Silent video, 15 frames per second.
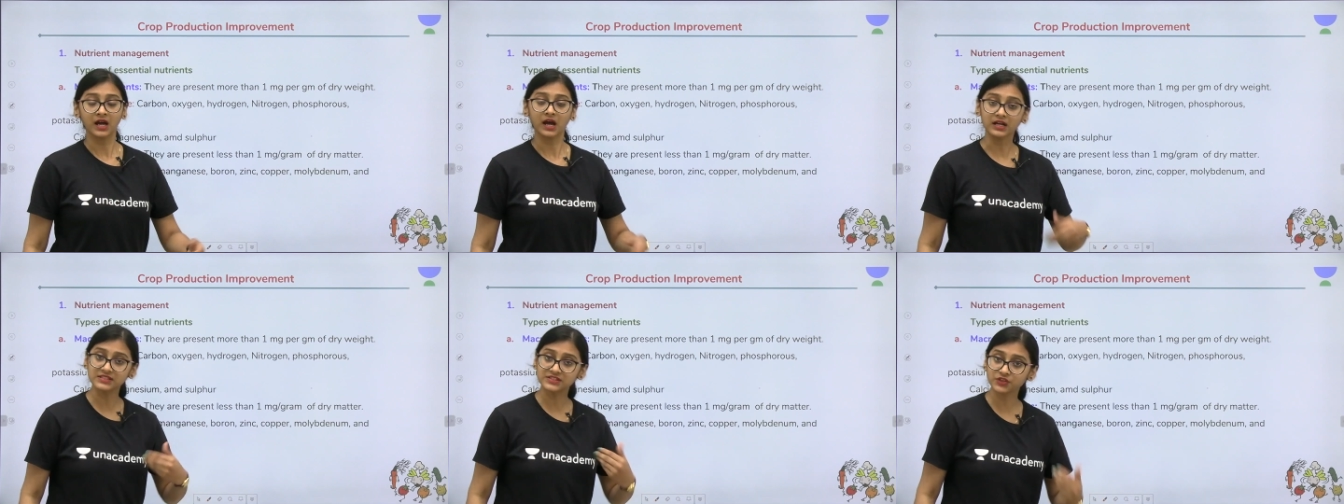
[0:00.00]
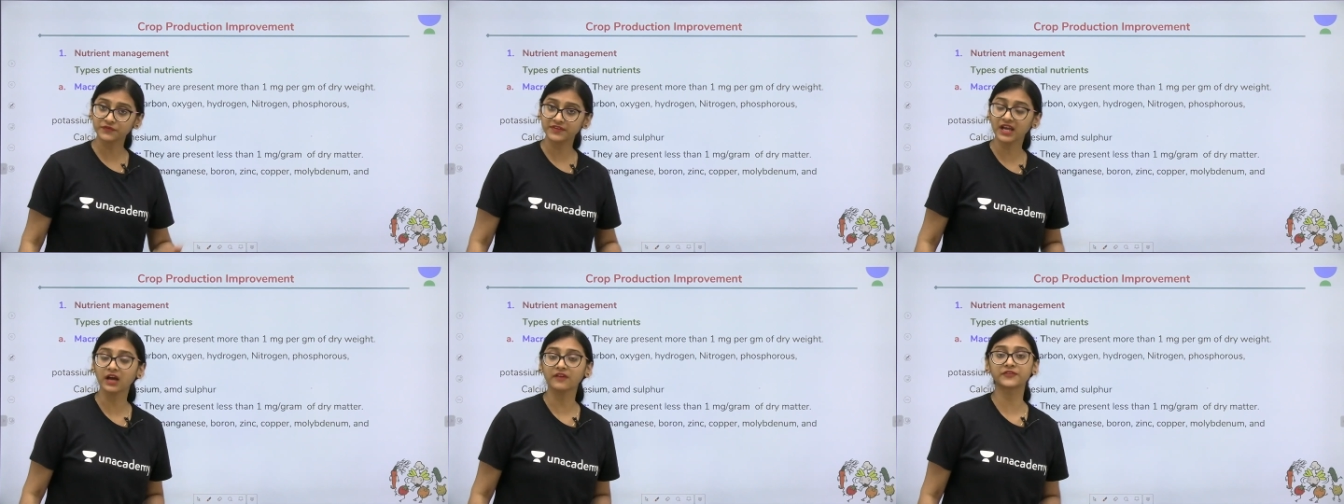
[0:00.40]
also
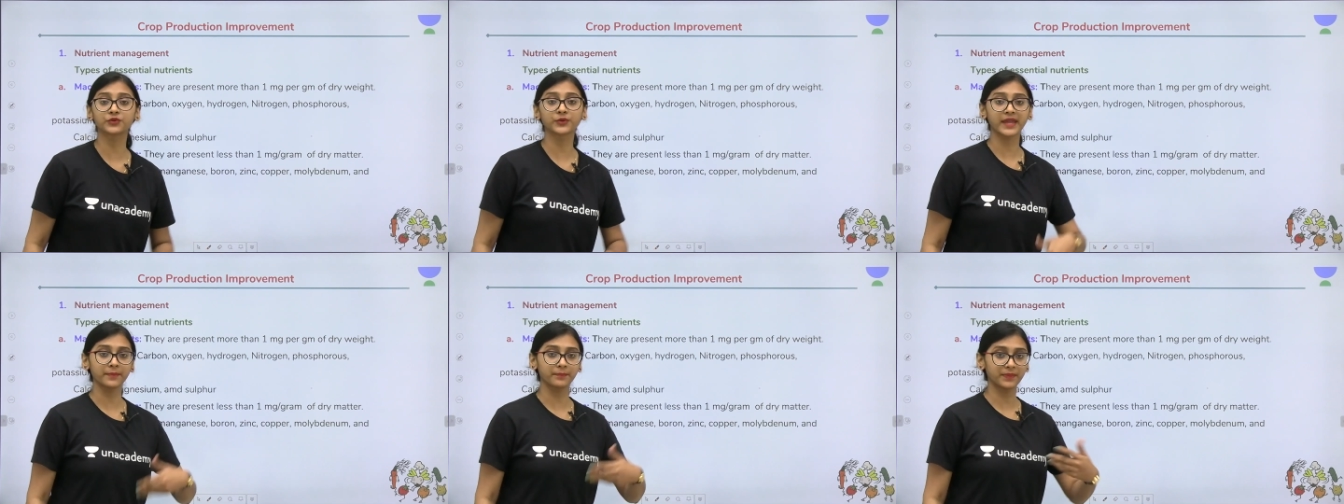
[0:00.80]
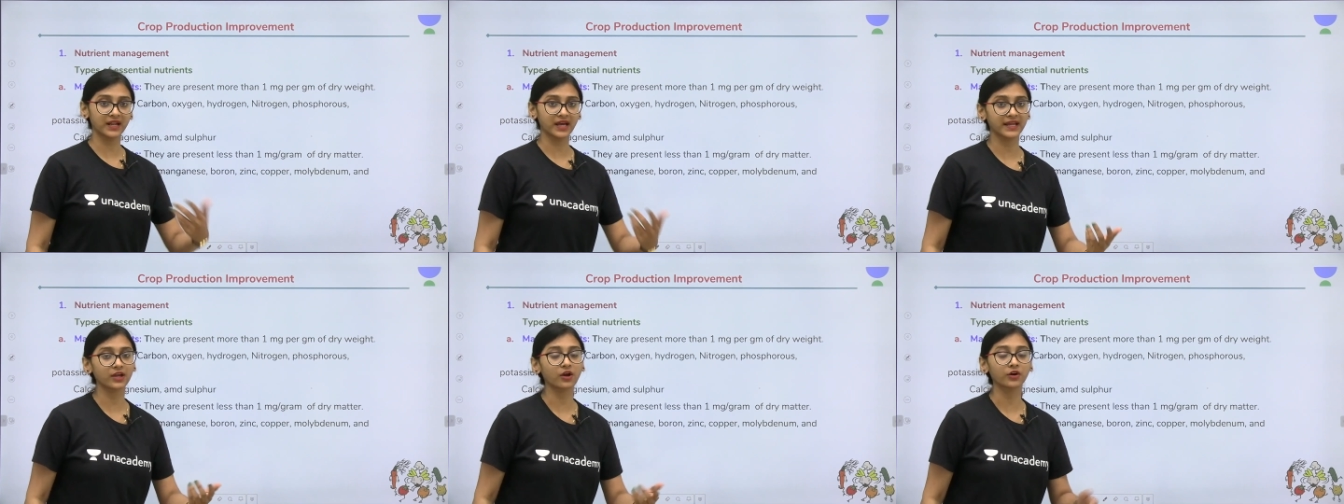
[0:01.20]
we have to
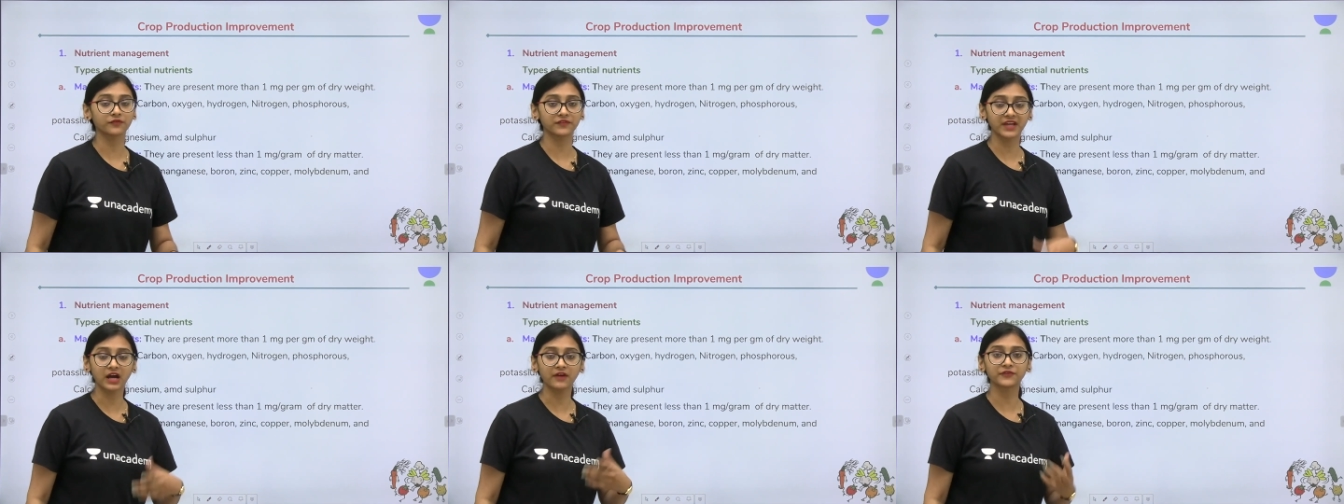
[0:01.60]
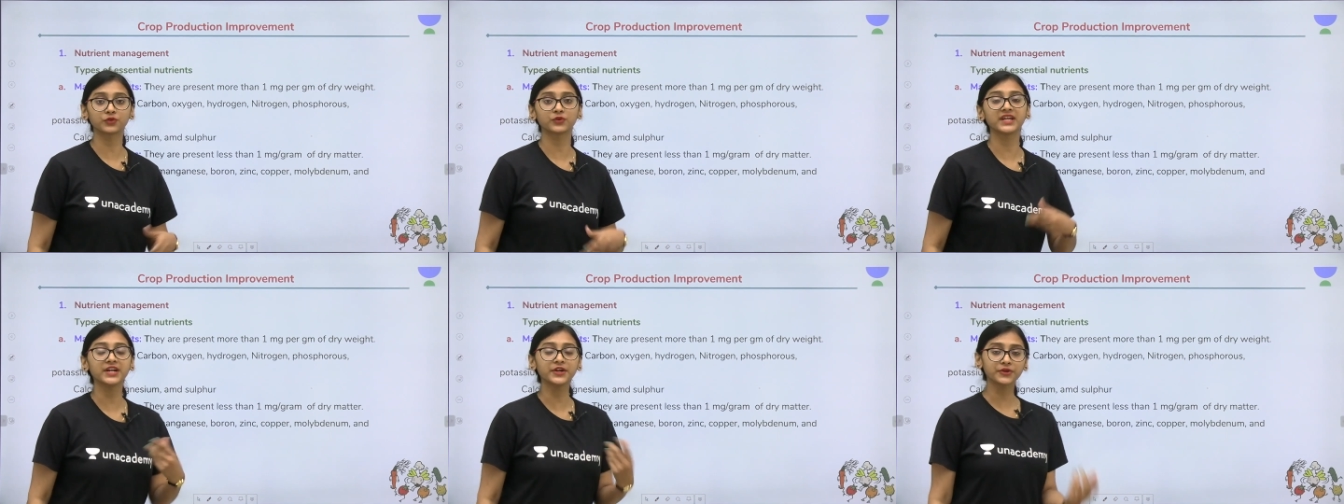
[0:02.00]
apply or we have
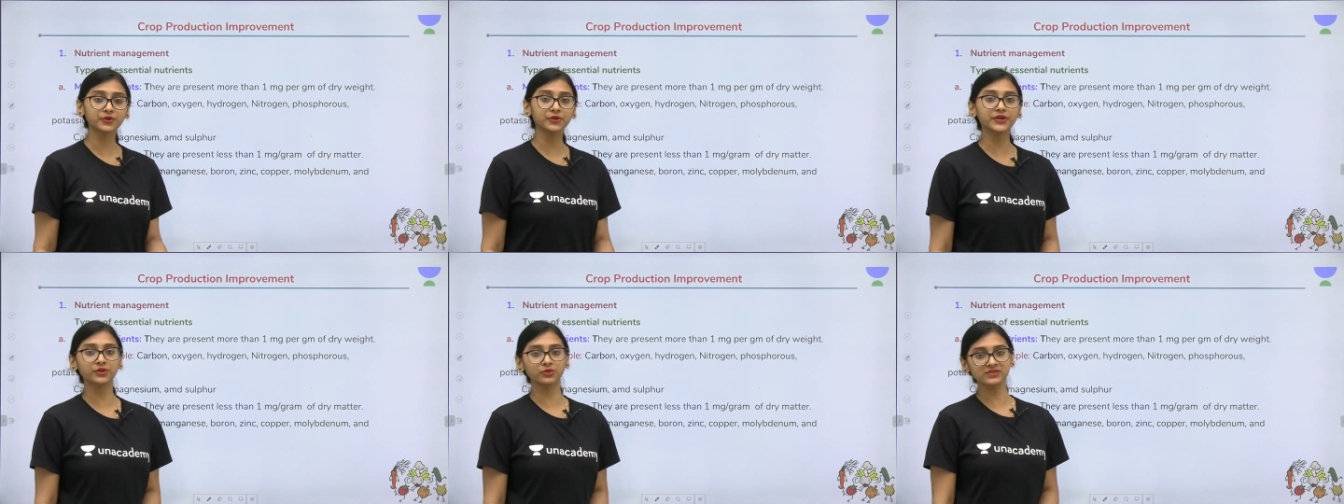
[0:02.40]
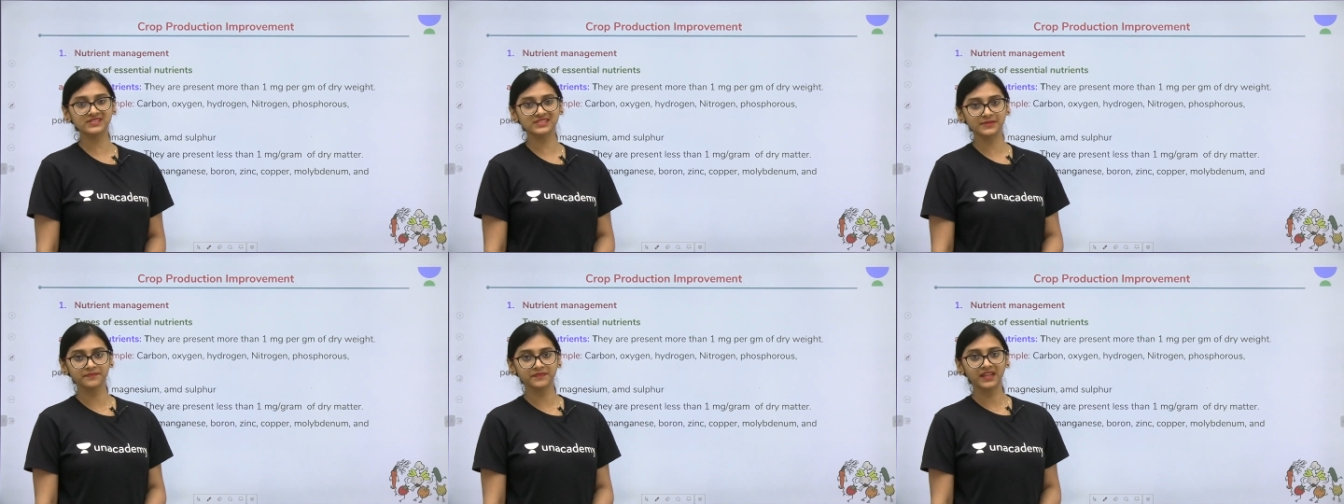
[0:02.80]
to
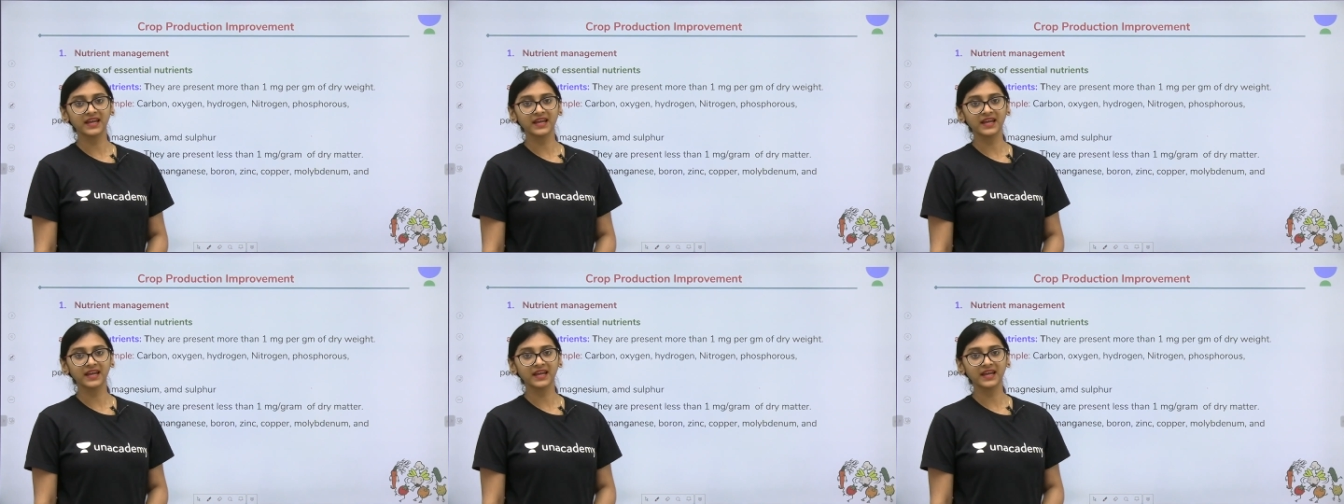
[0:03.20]
introduce